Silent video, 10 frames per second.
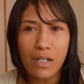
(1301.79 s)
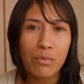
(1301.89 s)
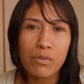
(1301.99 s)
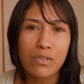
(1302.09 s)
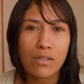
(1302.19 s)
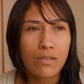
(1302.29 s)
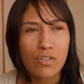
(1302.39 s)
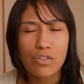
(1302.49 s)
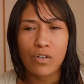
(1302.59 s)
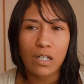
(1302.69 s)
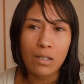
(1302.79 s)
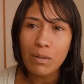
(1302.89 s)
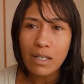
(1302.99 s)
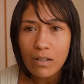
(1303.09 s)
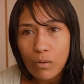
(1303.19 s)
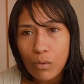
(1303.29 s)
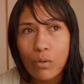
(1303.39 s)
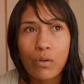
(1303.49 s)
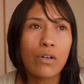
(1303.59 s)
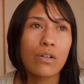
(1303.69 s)
I wasn't screaming
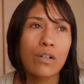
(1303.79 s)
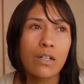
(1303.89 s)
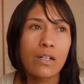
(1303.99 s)
or